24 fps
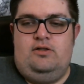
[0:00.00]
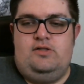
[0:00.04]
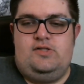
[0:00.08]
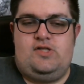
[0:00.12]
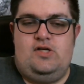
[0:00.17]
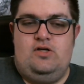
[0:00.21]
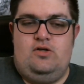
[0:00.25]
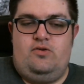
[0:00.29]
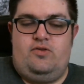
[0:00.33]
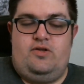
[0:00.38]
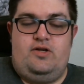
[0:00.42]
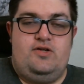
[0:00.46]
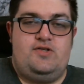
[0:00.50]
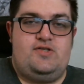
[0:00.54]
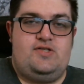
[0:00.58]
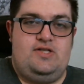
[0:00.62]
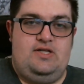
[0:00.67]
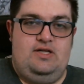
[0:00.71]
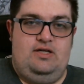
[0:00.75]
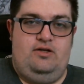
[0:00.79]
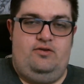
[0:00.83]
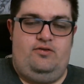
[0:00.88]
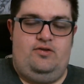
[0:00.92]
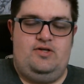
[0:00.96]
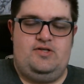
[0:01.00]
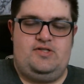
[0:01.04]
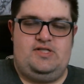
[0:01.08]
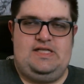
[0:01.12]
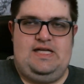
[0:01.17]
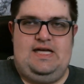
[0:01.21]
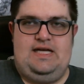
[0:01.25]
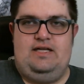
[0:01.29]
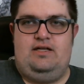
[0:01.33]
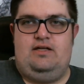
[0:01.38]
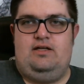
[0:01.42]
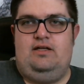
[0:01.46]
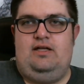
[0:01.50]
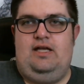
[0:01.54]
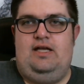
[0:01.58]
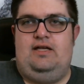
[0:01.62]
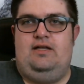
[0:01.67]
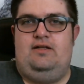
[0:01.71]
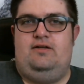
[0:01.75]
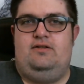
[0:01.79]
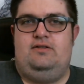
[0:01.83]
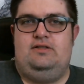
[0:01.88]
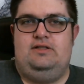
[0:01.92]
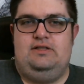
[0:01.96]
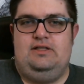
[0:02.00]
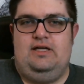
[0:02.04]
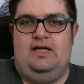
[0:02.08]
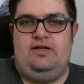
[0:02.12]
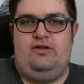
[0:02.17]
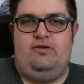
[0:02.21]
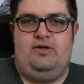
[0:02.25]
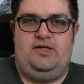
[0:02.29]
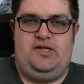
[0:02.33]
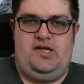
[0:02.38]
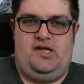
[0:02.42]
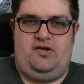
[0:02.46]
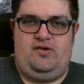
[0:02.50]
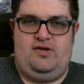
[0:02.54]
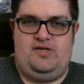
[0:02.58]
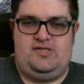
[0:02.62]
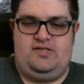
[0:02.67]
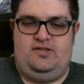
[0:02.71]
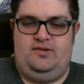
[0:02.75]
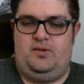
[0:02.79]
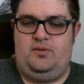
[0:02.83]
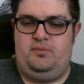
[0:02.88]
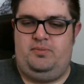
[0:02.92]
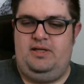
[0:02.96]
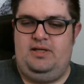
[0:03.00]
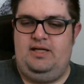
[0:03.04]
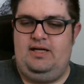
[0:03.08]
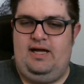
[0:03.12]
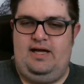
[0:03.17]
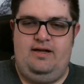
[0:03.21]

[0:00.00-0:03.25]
So there's there's that, and I know I digressed a little bit.